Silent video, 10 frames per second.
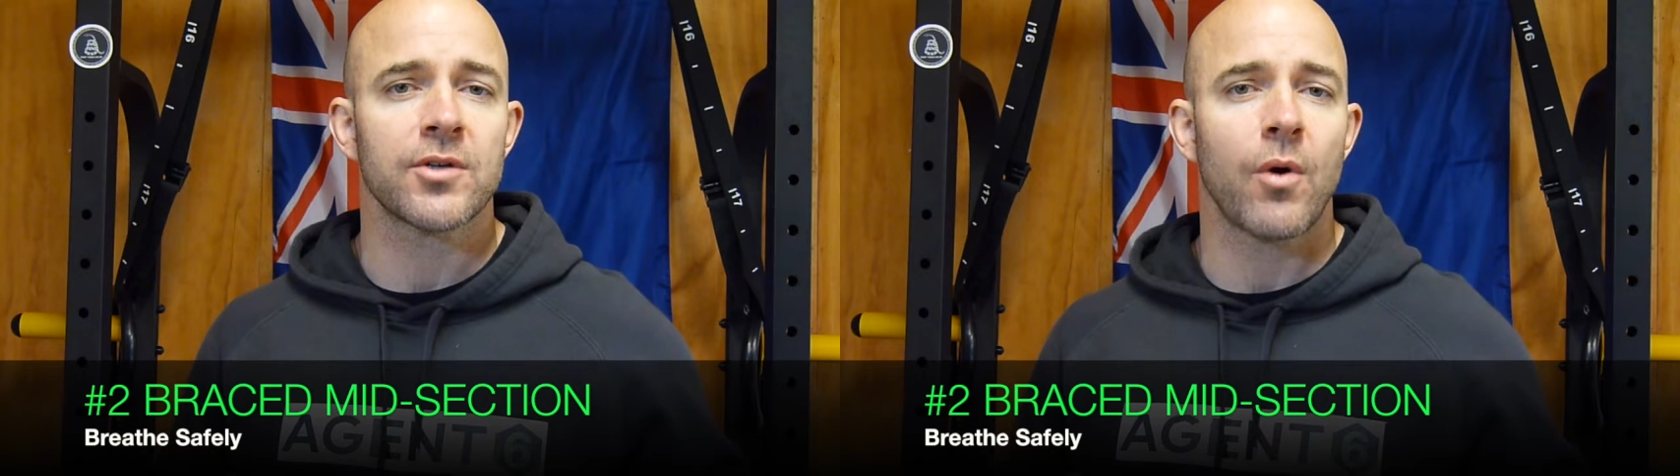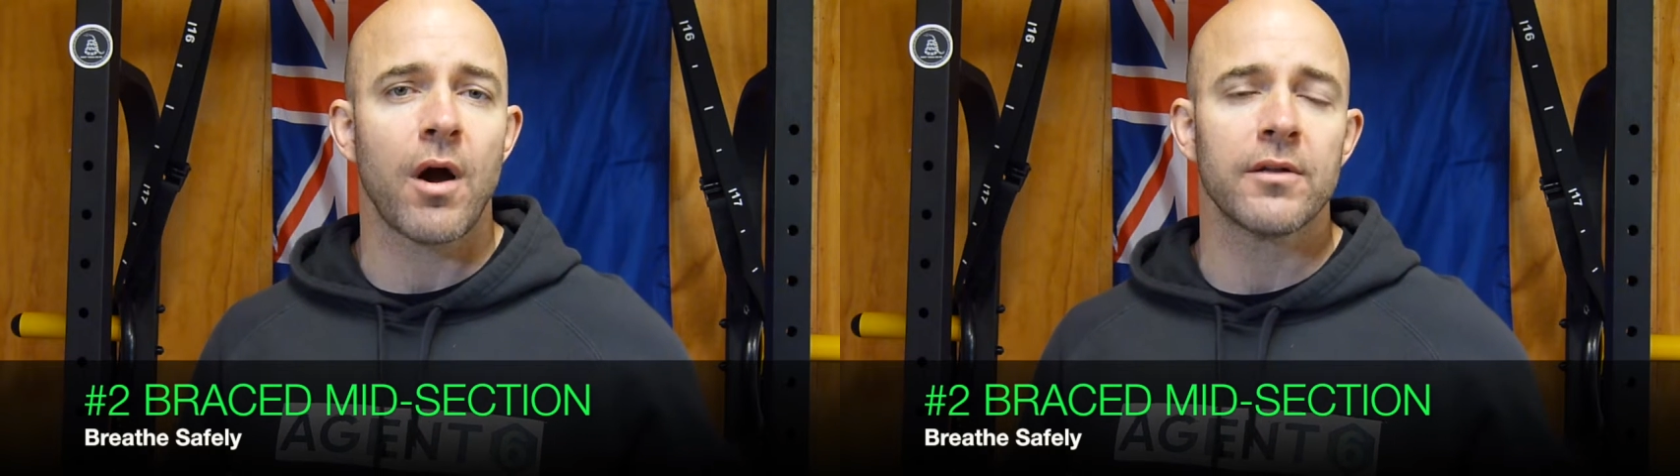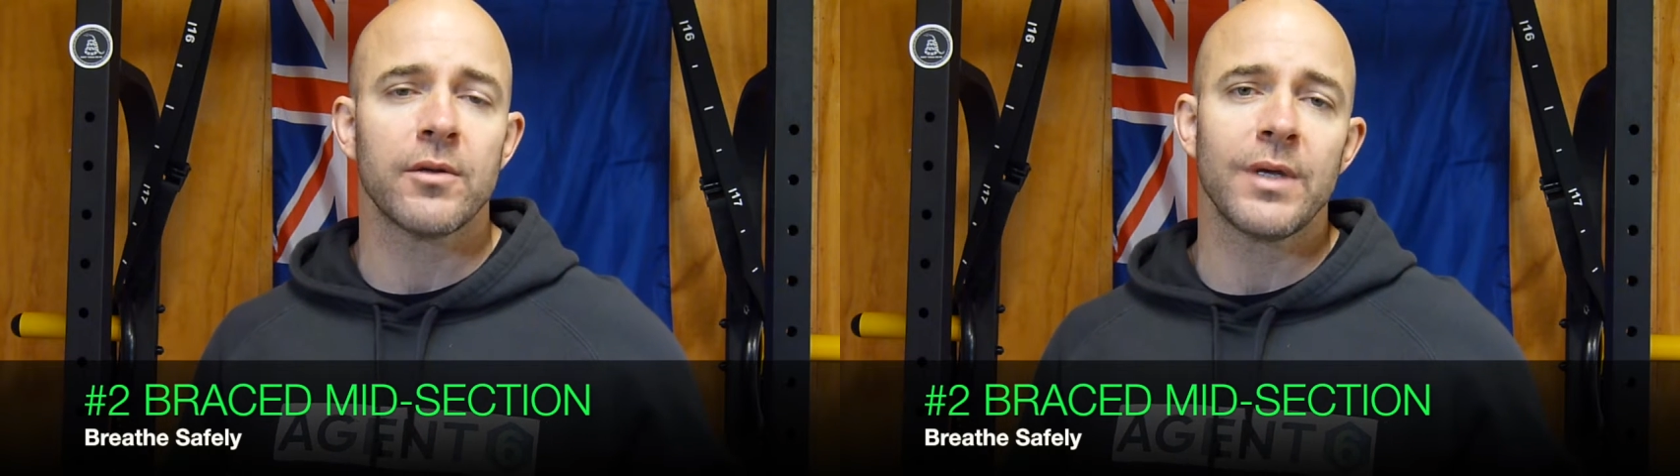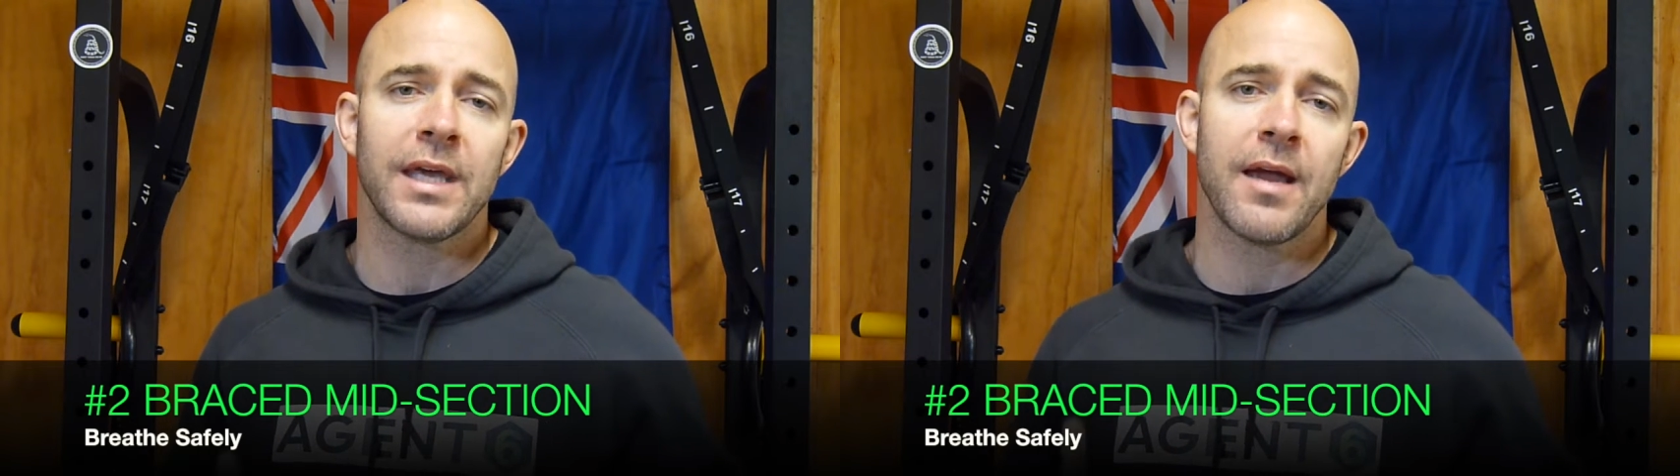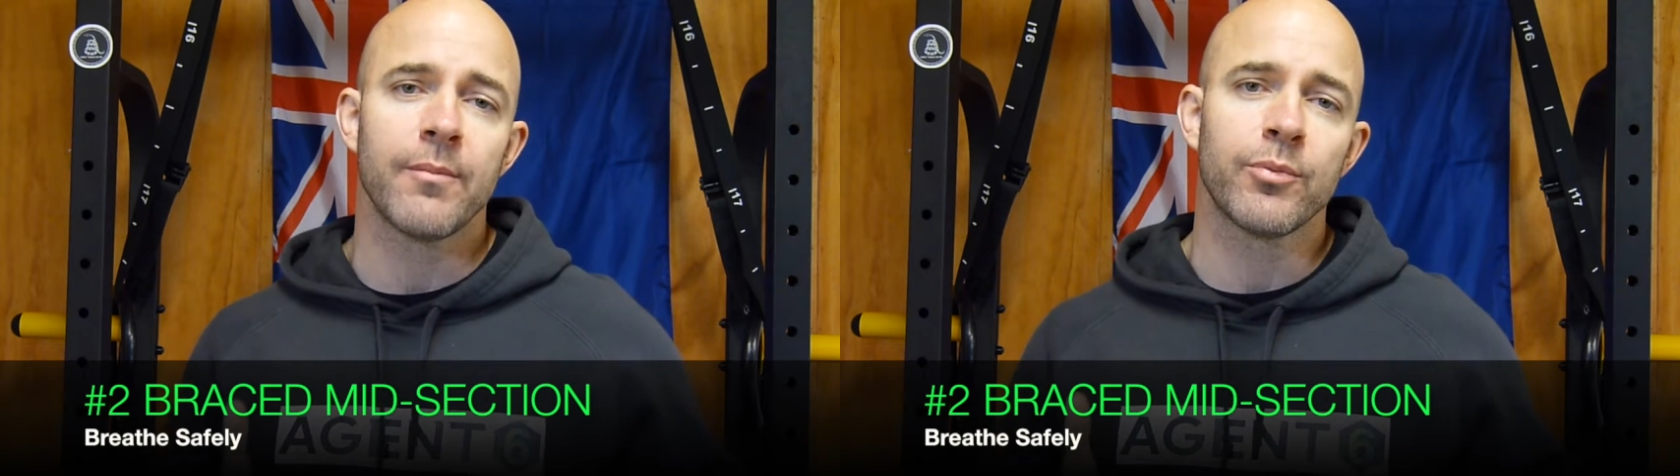so hard that
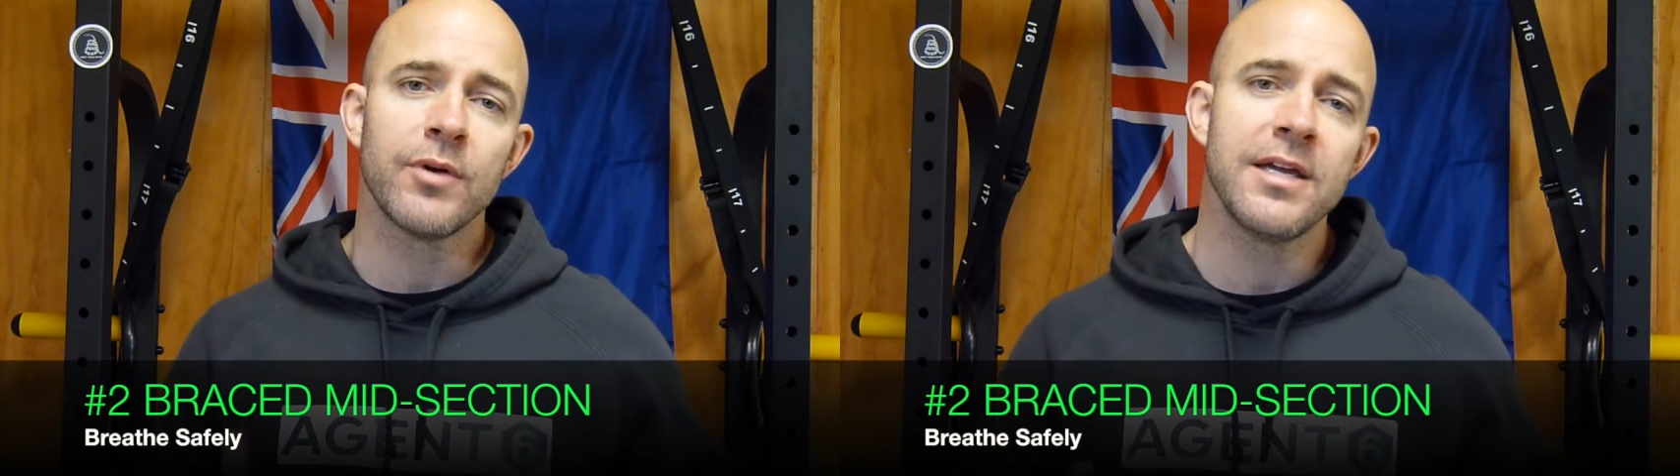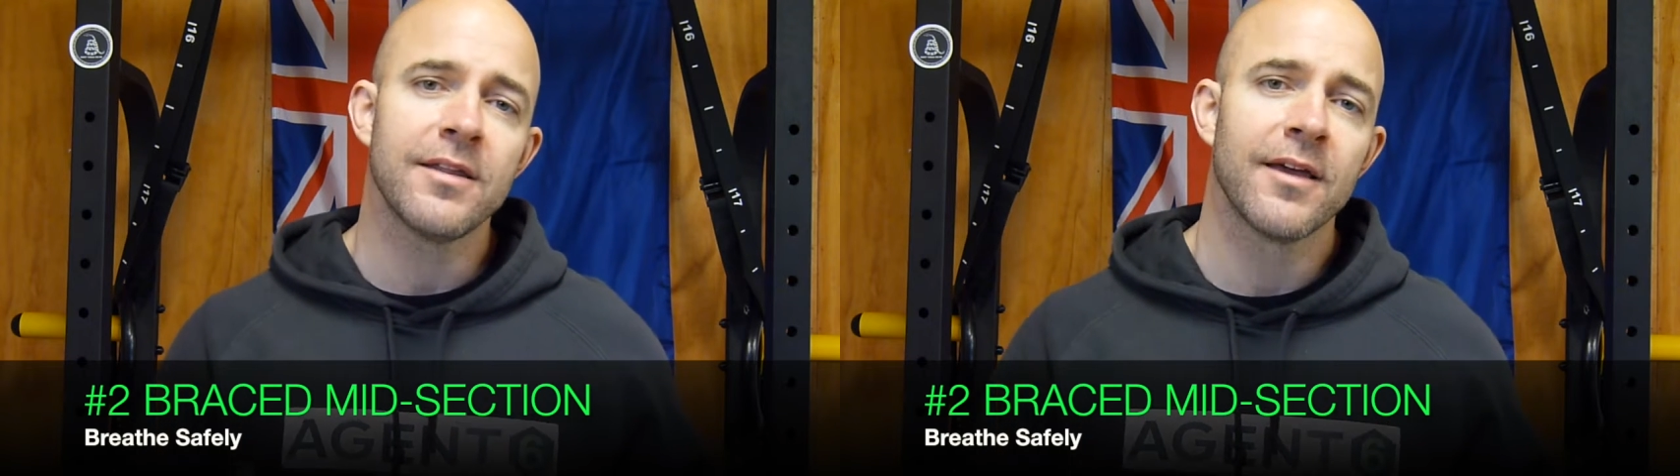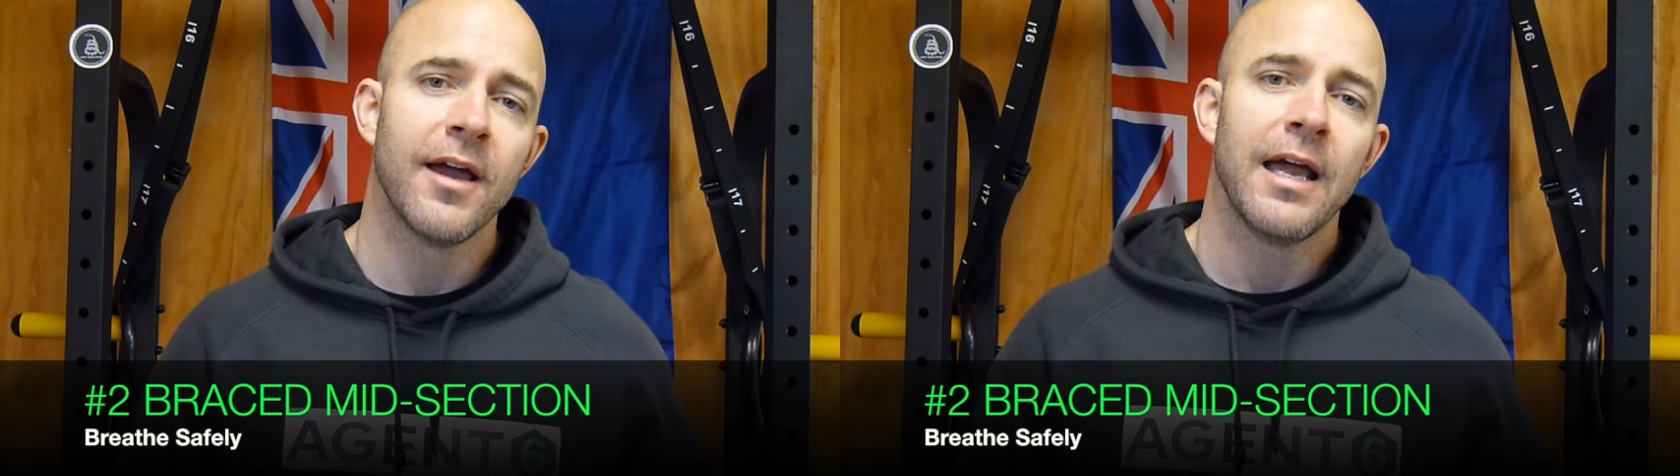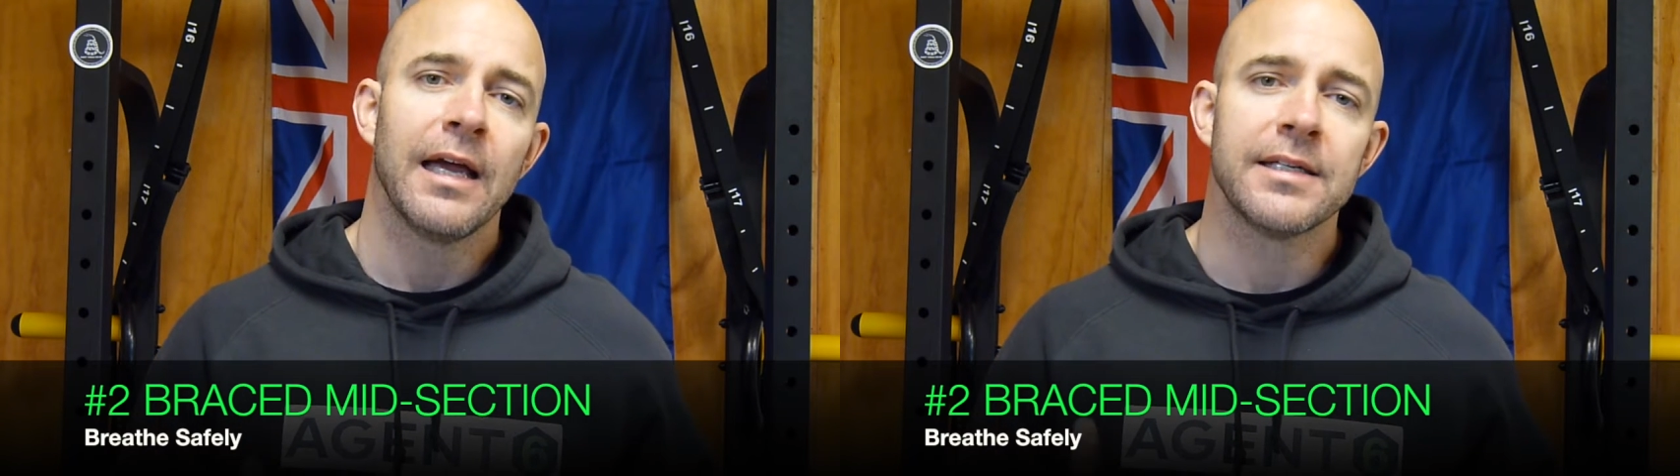we can't breathe.